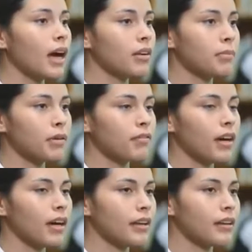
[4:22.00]
how they
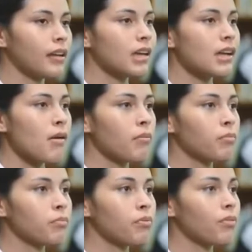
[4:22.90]
provide
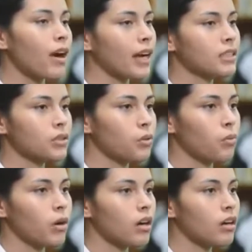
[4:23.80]

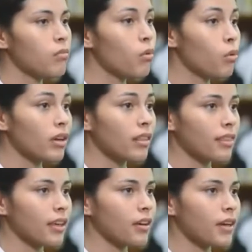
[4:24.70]
practical work more
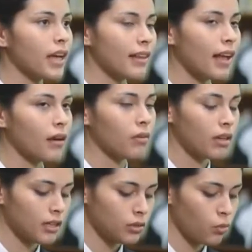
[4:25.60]
than theory, and that
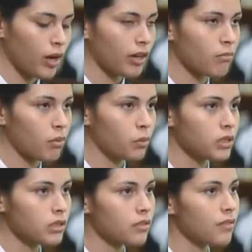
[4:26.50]
is where the
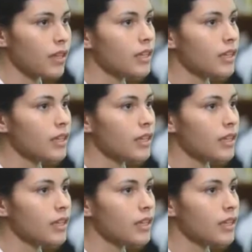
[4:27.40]
importance of it